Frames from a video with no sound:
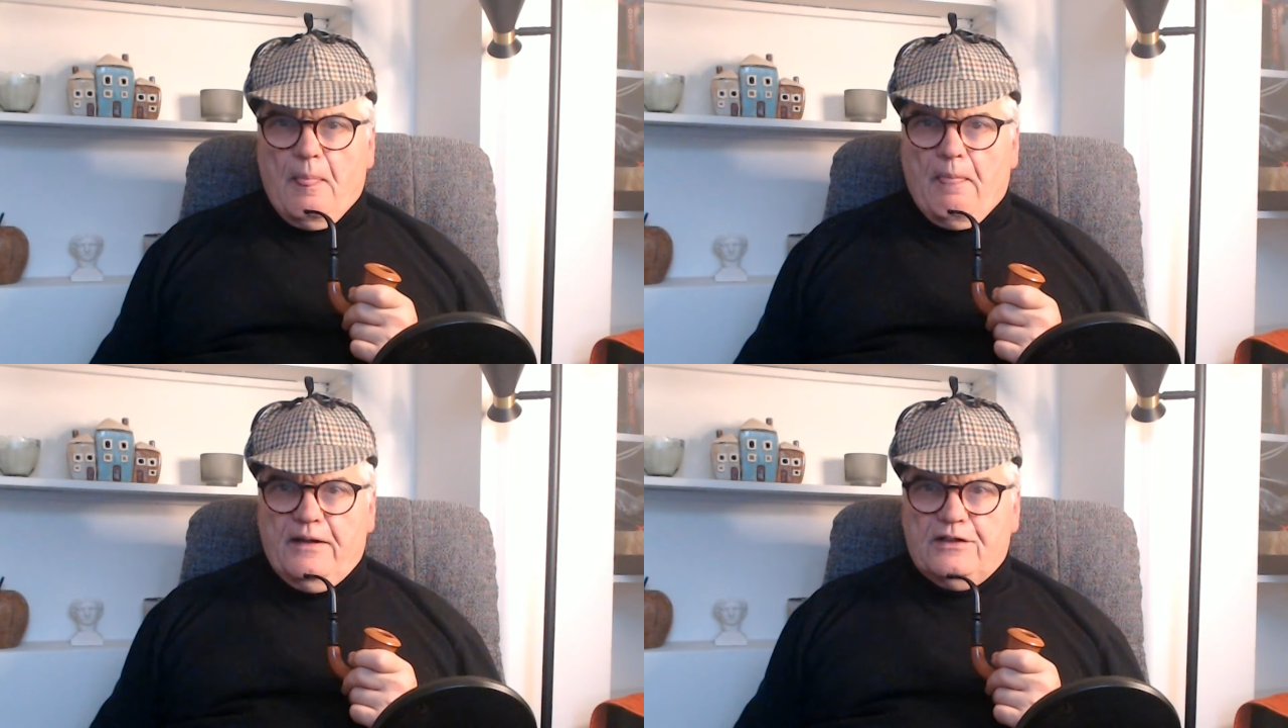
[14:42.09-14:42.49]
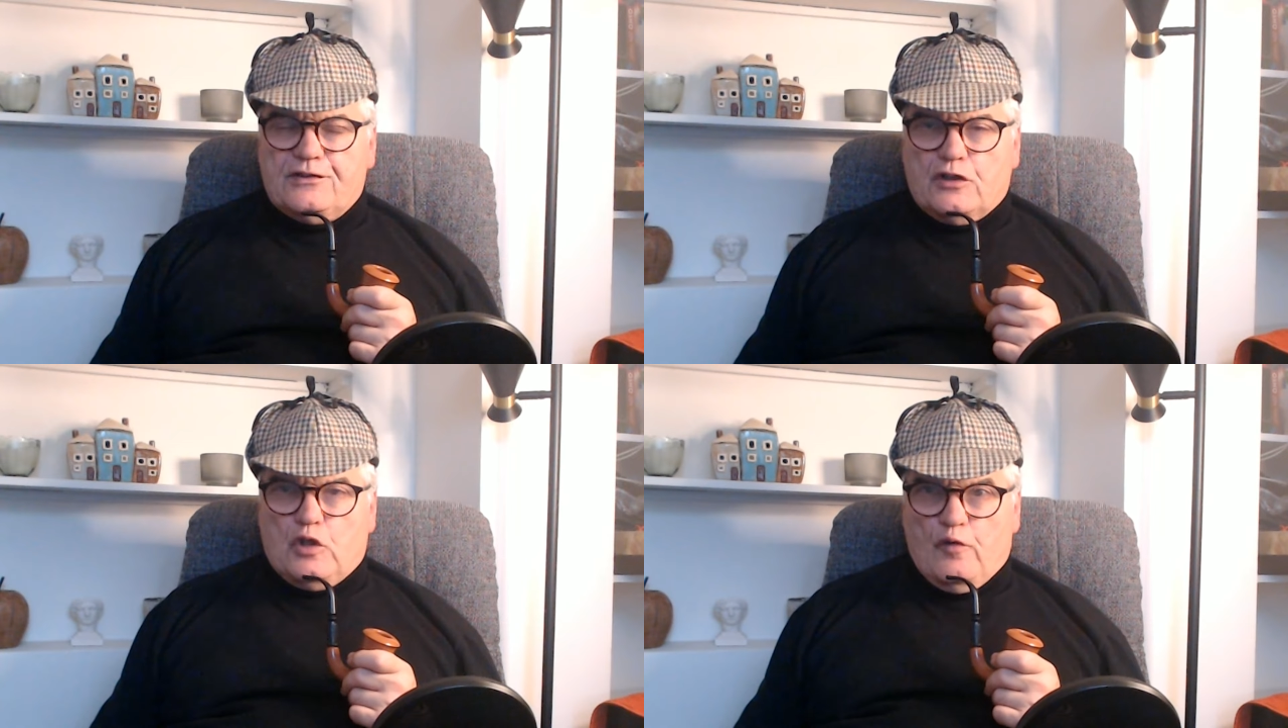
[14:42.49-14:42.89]
into
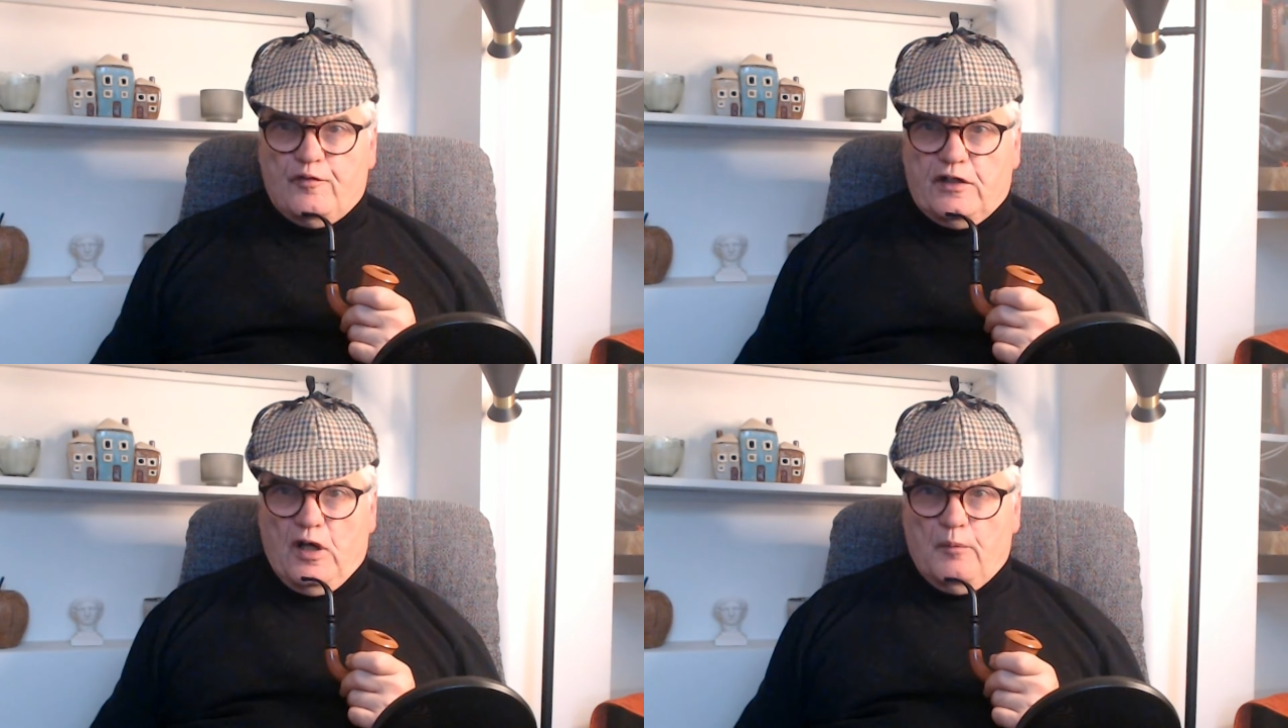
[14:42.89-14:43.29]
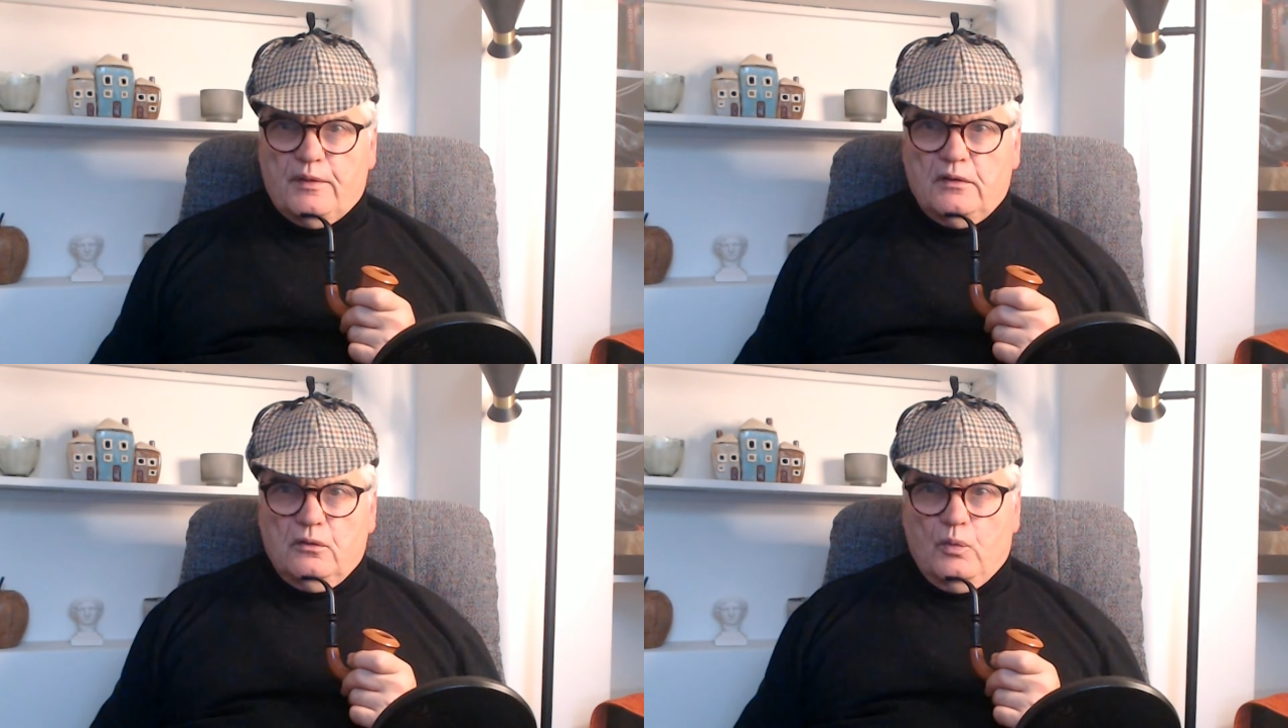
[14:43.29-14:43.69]
the coffee cup
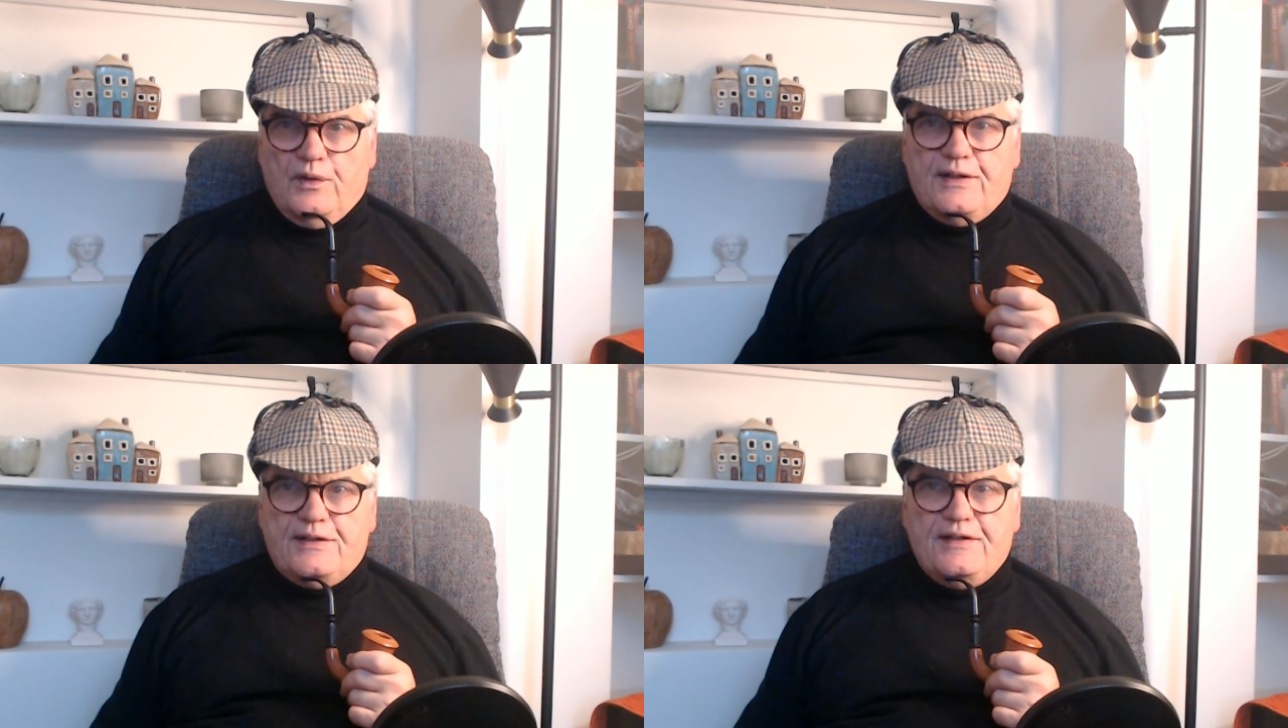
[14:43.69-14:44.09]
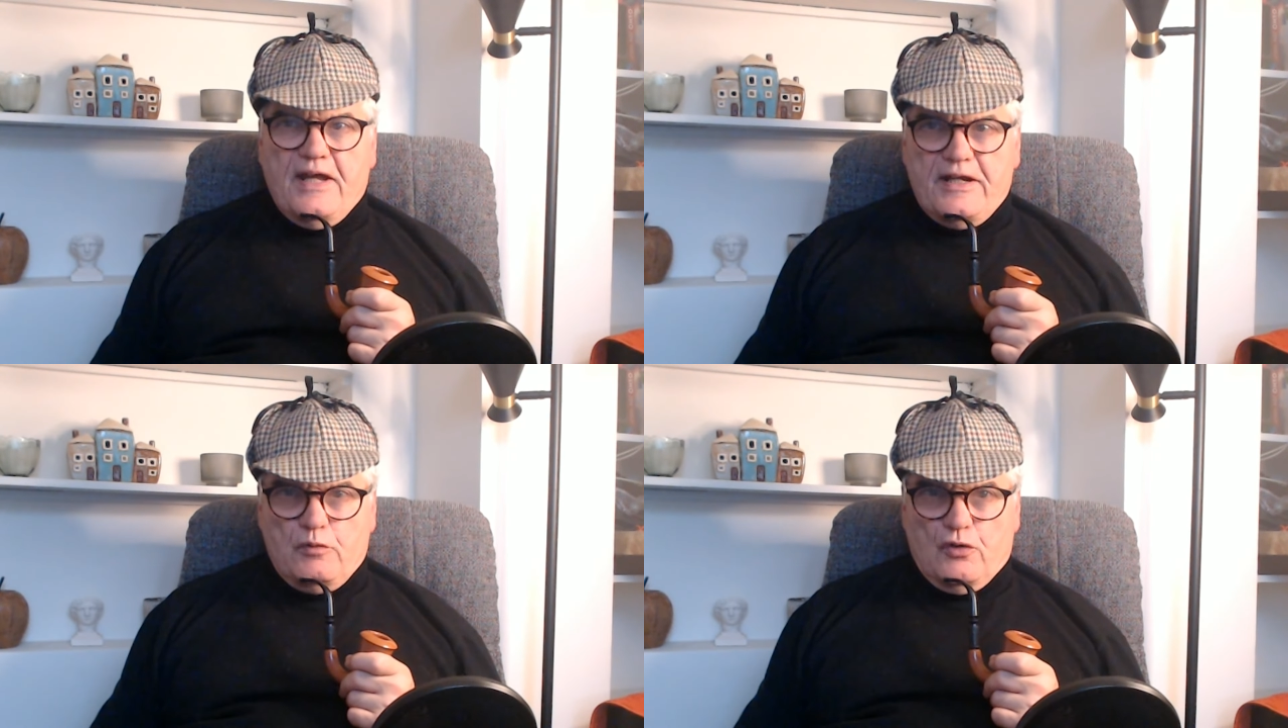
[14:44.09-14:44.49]
with his
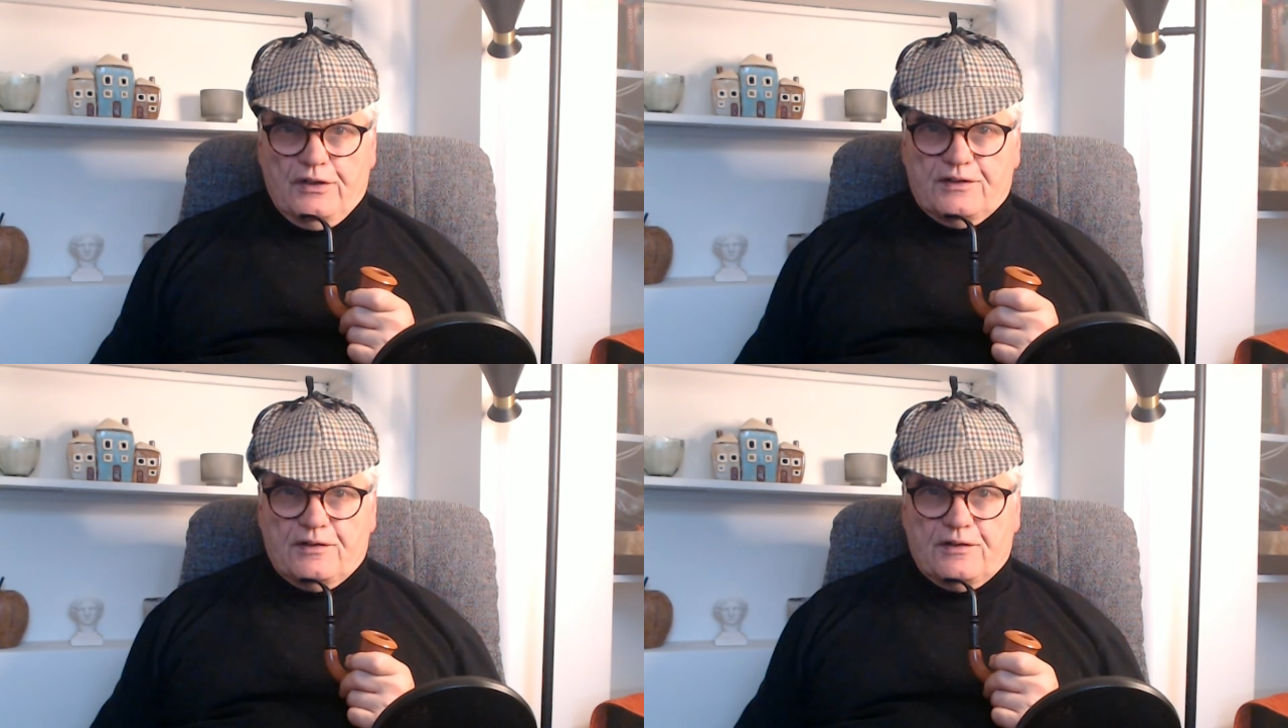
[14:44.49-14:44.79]
name on it.